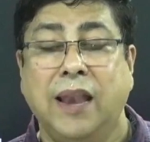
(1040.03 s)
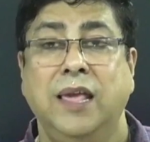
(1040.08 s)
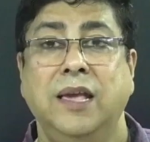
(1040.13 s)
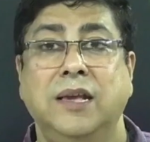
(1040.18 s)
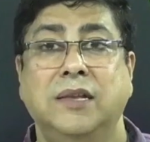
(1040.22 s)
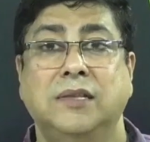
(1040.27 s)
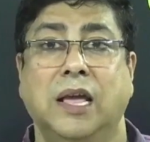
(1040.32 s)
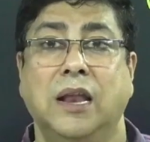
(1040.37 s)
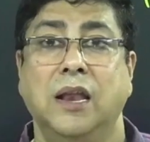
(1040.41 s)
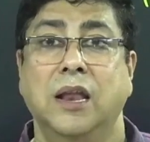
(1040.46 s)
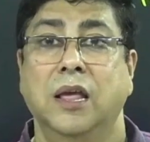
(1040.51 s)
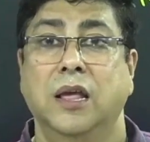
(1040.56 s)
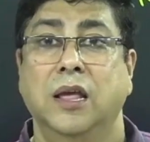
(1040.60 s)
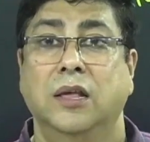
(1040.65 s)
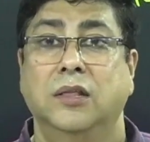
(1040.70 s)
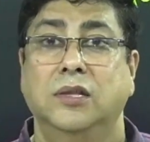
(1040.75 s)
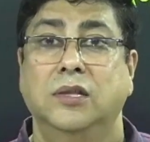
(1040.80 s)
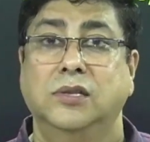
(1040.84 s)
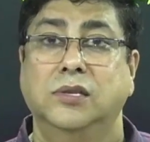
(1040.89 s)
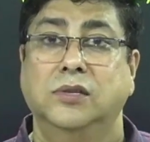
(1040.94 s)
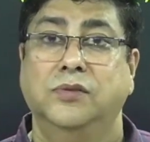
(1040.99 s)
x, and
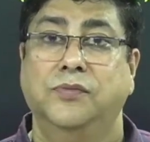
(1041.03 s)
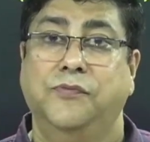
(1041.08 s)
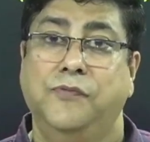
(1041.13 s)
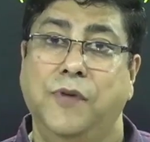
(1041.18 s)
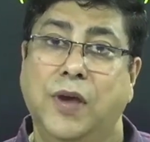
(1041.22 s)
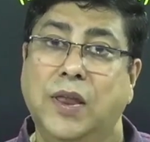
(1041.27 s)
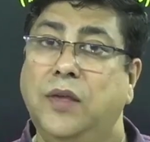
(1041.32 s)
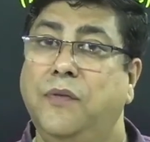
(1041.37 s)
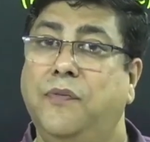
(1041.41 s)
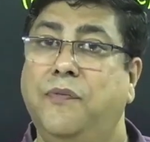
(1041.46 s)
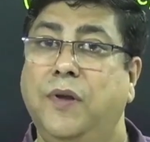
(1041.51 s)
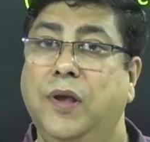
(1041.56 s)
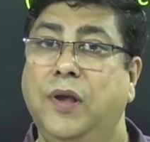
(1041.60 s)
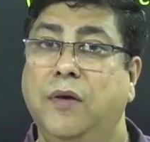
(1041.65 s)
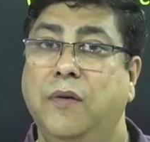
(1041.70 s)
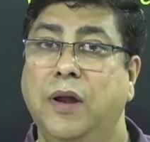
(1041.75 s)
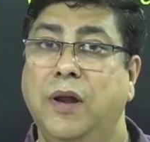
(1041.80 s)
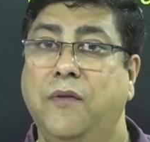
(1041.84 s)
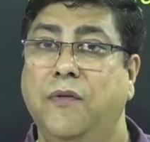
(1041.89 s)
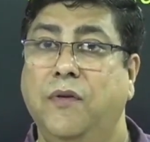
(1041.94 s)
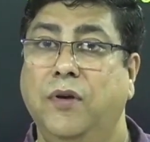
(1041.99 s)
this is very
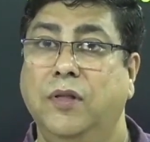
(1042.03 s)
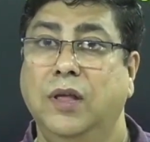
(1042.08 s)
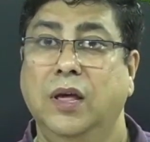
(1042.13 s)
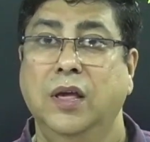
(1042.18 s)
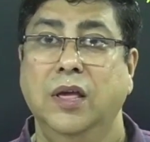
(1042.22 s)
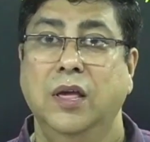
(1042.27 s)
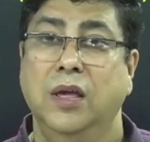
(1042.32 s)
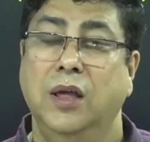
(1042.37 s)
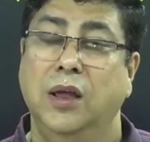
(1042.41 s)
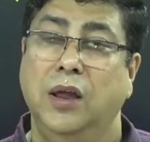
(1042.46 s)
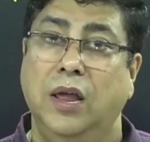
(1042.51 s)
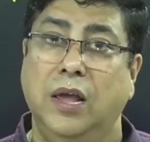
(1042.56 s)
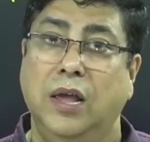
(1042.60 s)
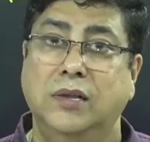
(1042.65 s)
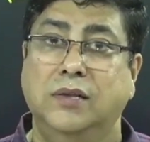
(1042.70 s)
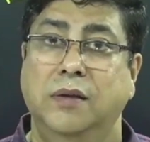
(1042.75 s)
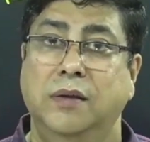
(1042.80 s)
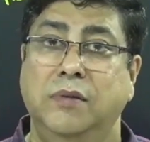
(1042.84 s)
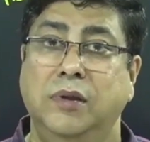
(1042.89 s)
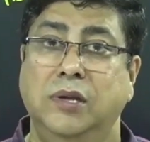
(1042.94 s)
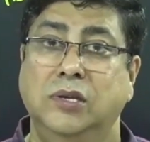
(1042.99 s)
frequent for the
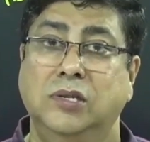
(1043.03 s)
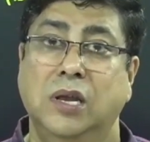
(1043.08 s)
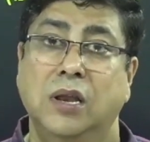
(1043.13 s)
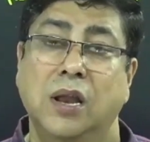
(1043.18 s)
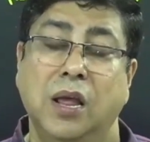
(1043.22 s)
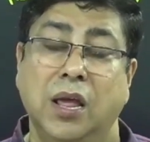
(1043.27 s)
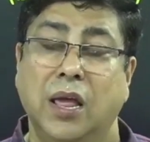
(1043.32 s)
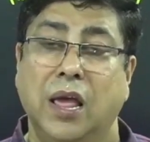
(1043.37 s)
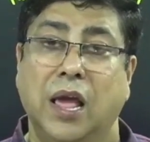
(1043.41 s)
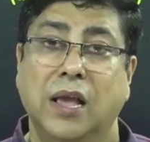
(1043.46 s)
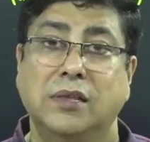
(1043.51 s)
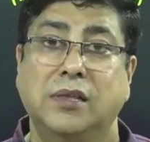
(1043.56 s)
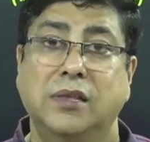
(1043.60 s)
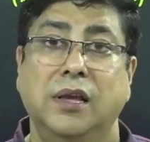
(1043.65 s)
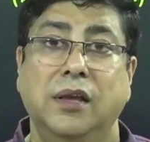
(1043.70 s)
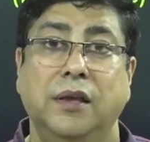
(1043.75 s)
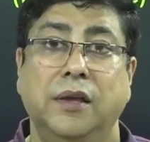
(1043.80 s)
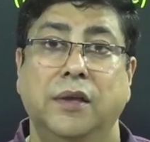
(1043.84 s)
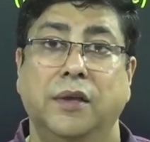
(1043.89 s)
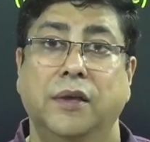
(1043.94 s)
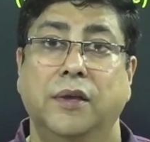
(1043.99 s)
examination as
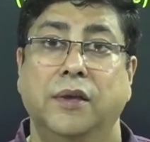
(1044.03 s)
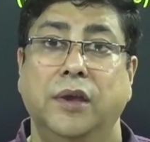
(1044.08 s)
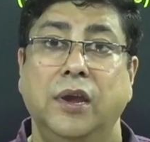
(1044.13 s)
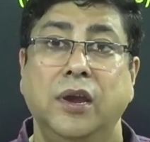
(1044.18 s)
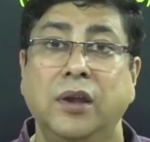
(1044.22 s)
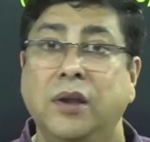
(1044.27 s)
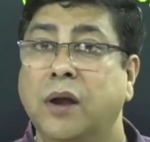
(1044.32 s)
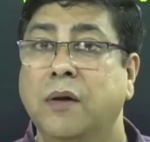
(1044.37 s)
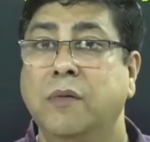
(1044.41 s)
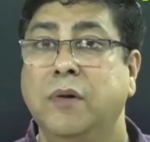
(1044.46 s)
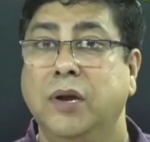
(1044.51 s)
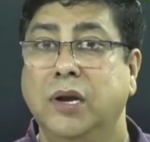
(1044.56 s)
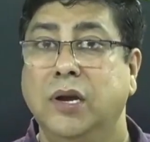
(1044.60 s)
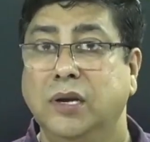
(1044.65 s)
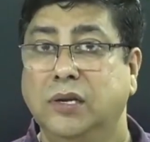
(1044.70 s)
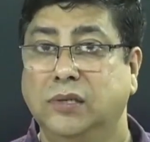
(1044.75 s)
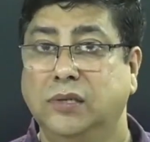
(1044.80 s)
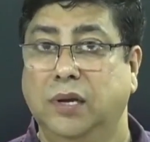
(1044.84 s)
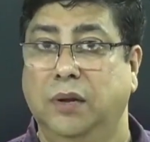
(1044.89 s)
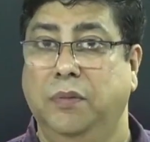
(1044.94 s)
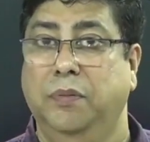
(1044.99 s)
the intermediate
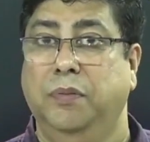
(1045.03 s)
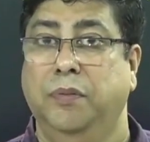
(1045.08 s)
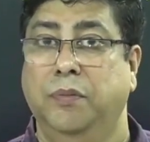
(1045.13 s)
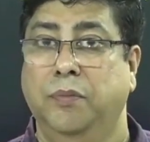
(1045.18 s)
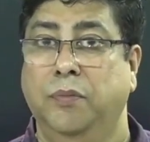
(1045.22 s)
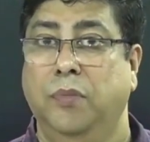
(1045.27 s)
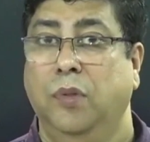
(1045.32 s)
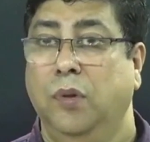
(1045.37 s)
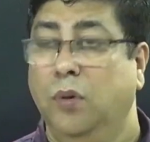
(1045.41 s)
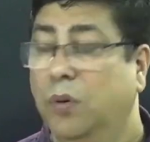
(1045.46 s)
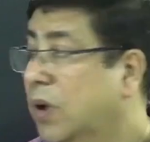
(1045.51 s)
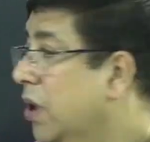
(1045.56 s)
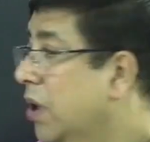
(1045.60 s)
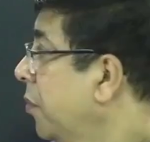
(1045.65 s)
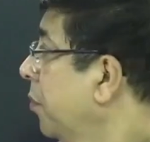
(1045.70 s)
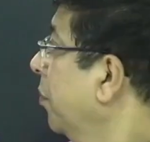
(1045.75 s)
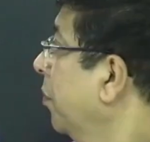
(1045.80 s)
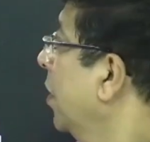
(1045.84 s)
step. Okay,